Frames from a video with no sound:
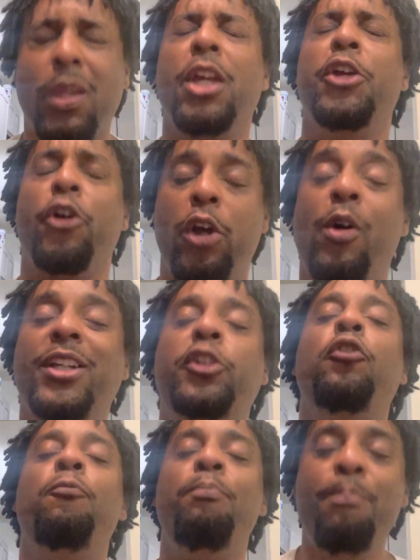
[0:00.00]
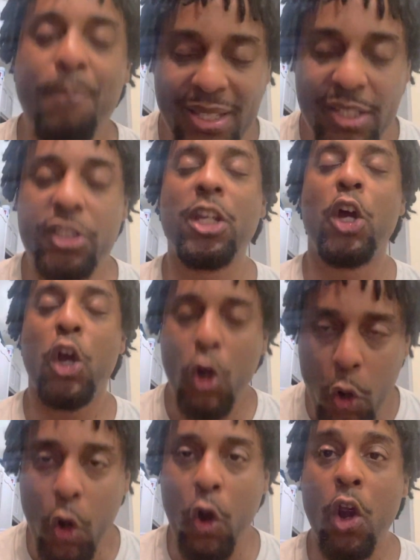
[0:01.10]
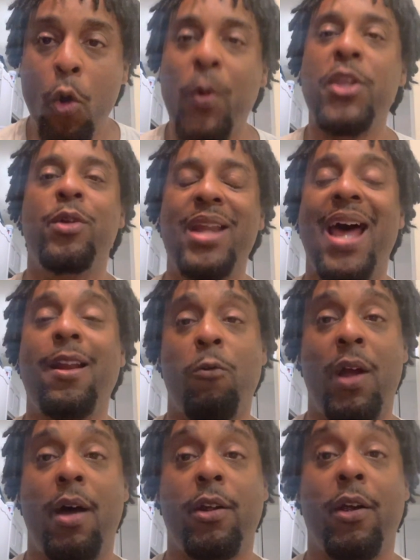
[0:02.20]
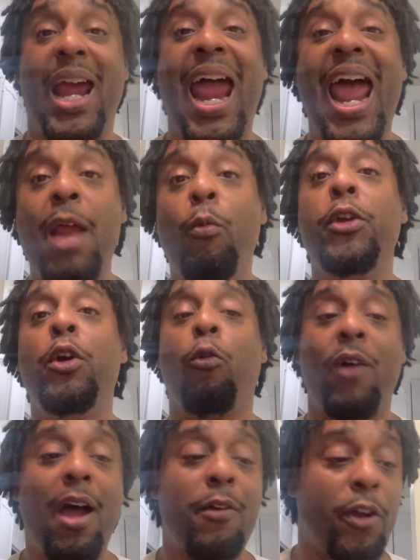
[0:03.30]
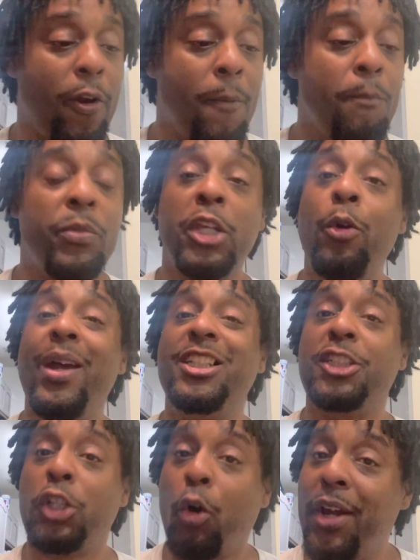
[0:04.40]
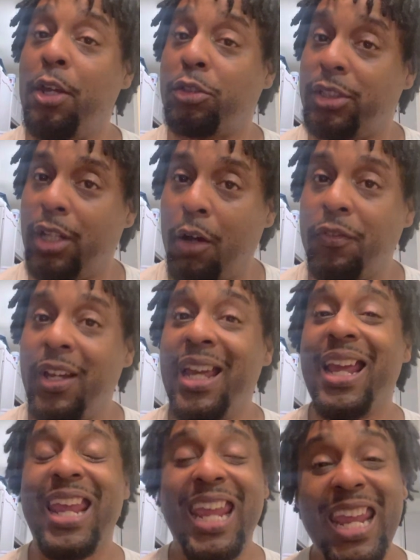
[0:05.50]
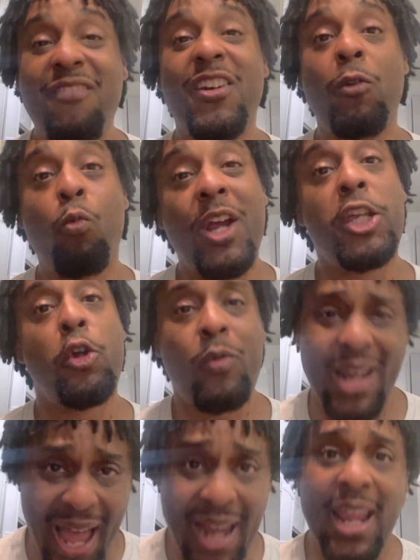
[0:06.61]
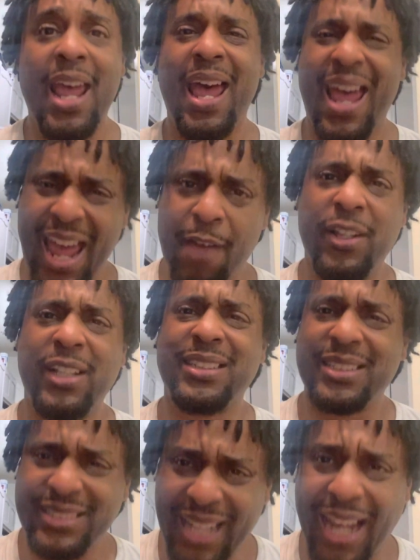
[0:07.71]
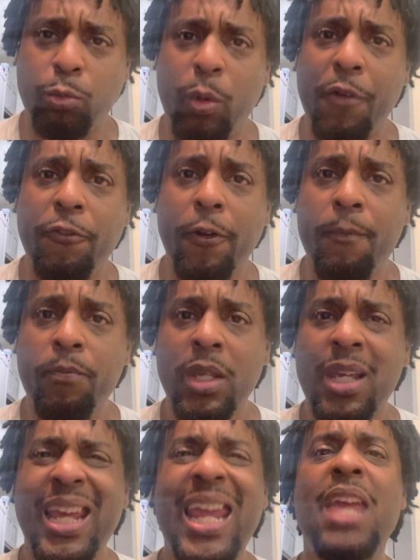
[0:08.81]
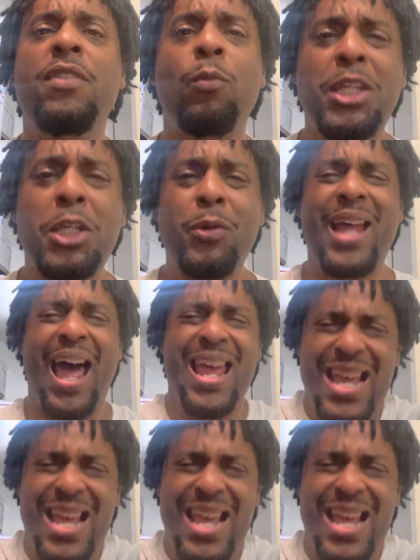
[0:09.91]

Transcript: You're going to miss her when you're not around her. And when you're around her, you enjoy yourself even when you're not having sex with her even when you're not.